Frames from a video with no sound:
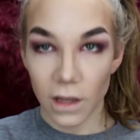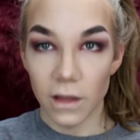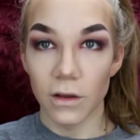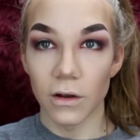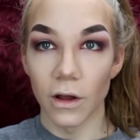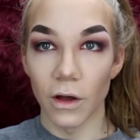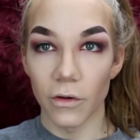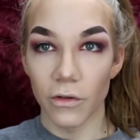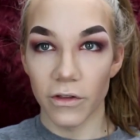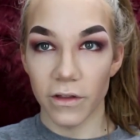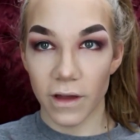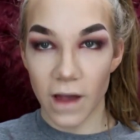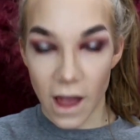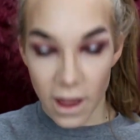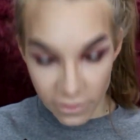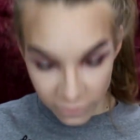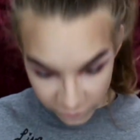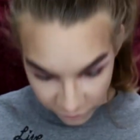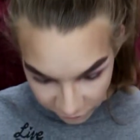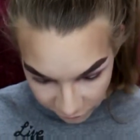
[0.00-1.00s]
You know,
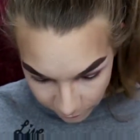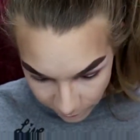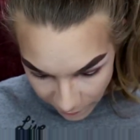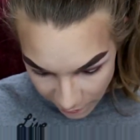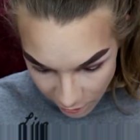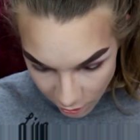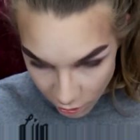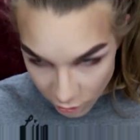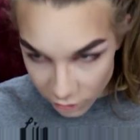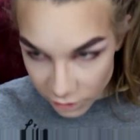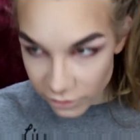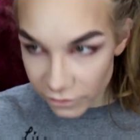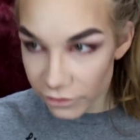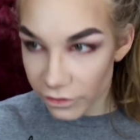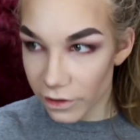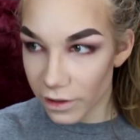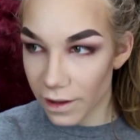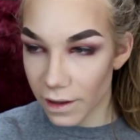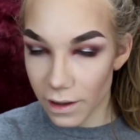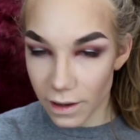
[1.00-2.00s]
guys, this is my
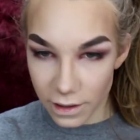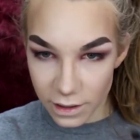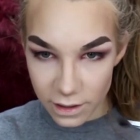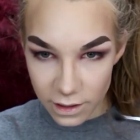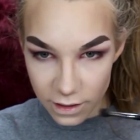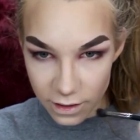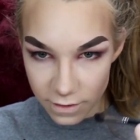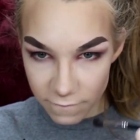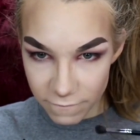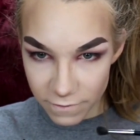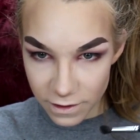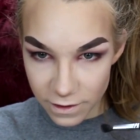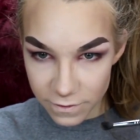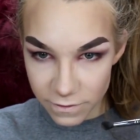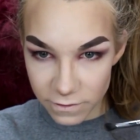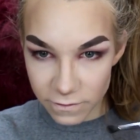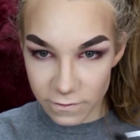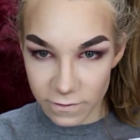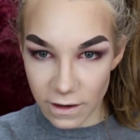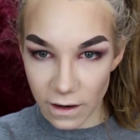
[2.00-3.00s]
hardest thing. I can never
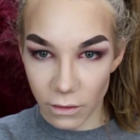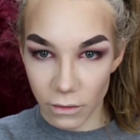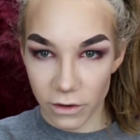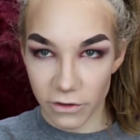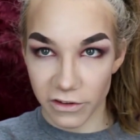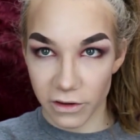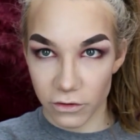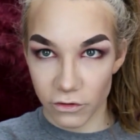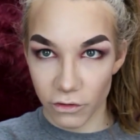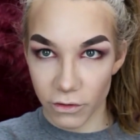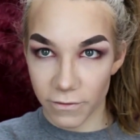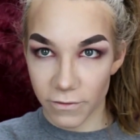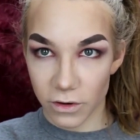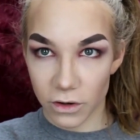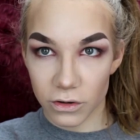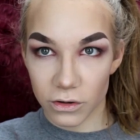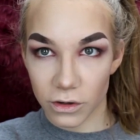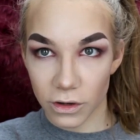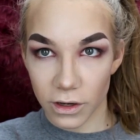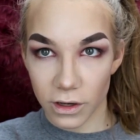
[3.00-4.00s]
get this down because I do have a
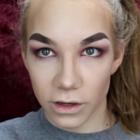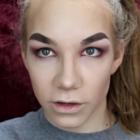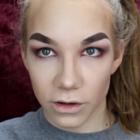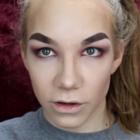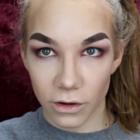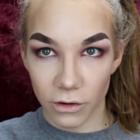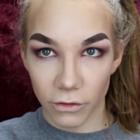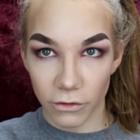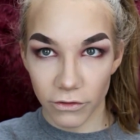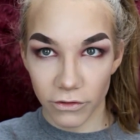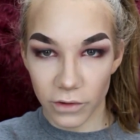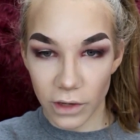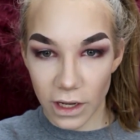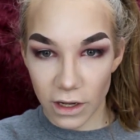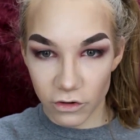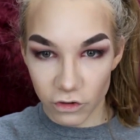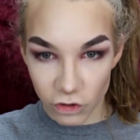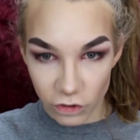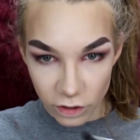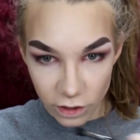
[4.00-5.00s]
crooked nose
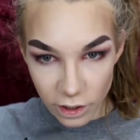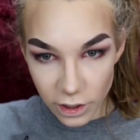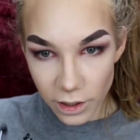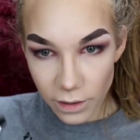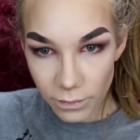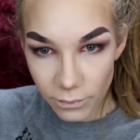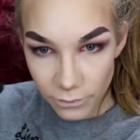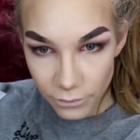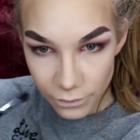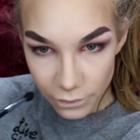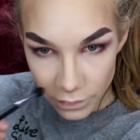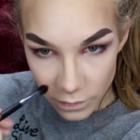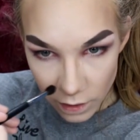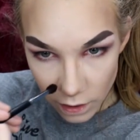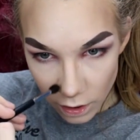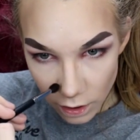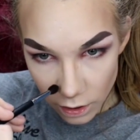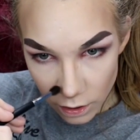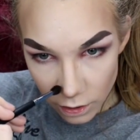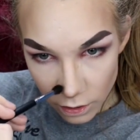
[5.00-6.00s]
naturally.
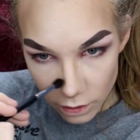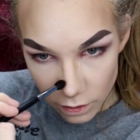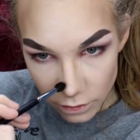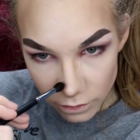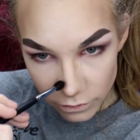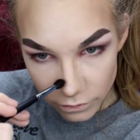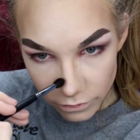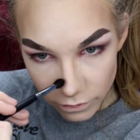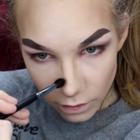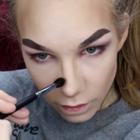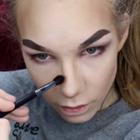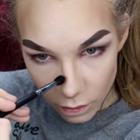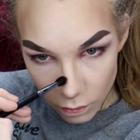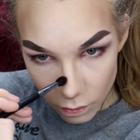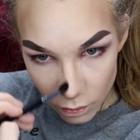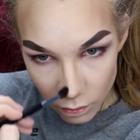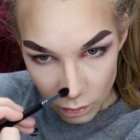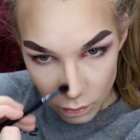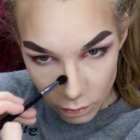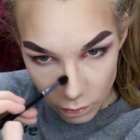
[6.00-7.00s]

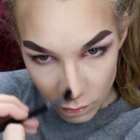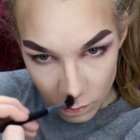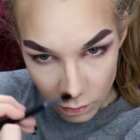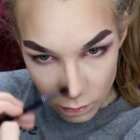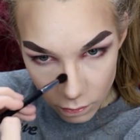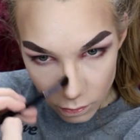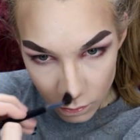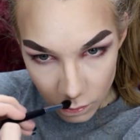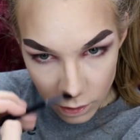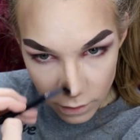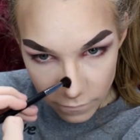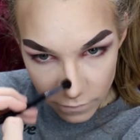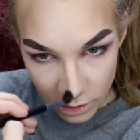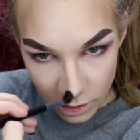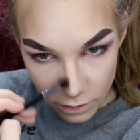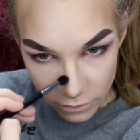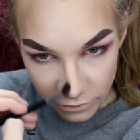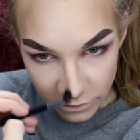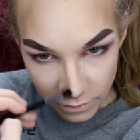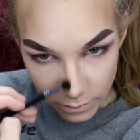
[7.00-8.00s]
So whenever
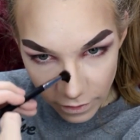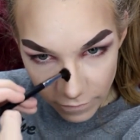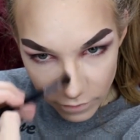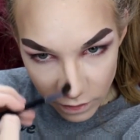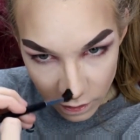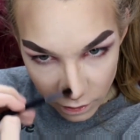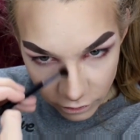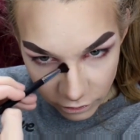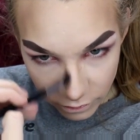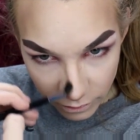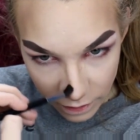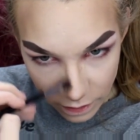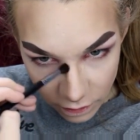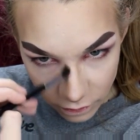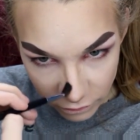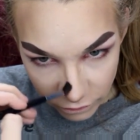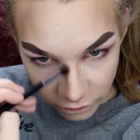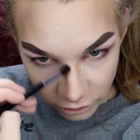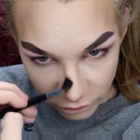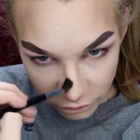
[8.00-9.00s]
y'all see my videos and my
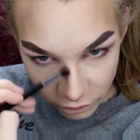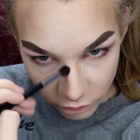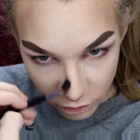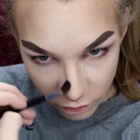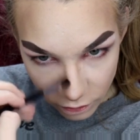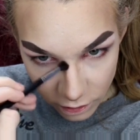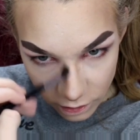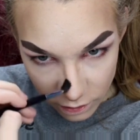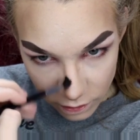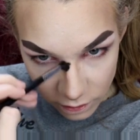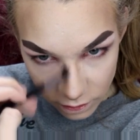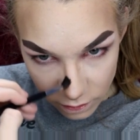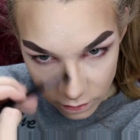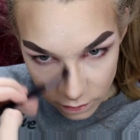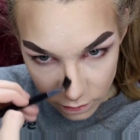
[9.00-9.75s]
nose looks crooked,